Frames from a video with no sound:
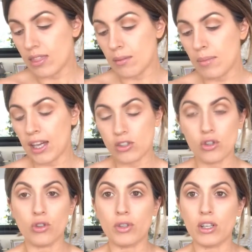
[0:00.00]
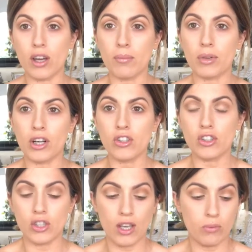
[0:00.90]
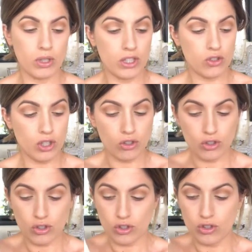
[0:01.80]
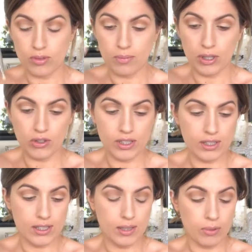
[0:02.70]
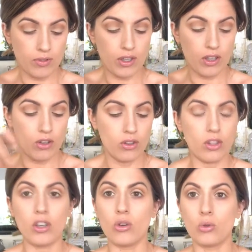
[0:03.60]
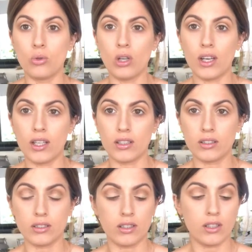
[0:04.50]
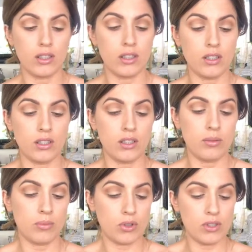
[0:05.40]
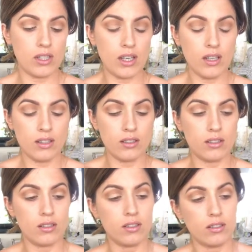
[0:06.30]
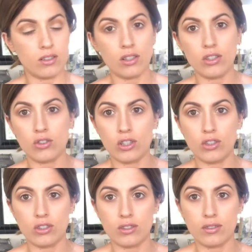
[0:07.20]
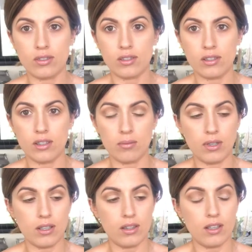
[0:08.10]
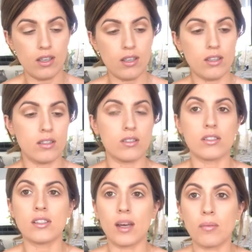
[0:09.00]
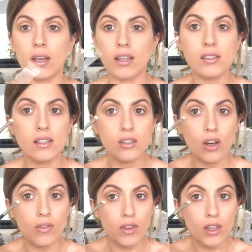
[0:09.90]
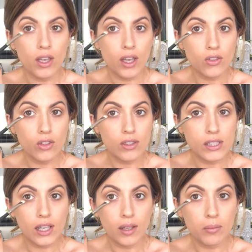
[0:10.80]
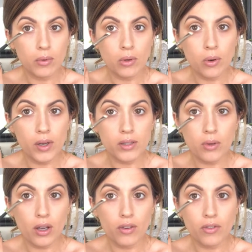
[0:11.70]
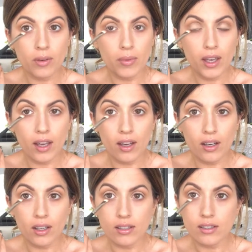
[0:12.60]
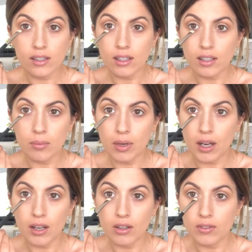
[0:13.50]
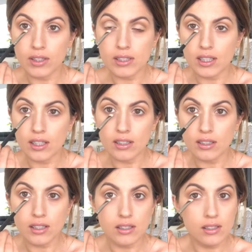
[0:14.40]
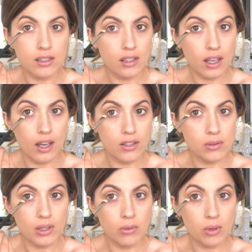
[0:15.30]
MAC 239 brush, and we're literally going to just be using the tip of it on the Hoola bronzer. So literally just dab that in there, just tap the excess off, and do the same. Always work from the outer to the inner part, obviously, because that's the outer's where you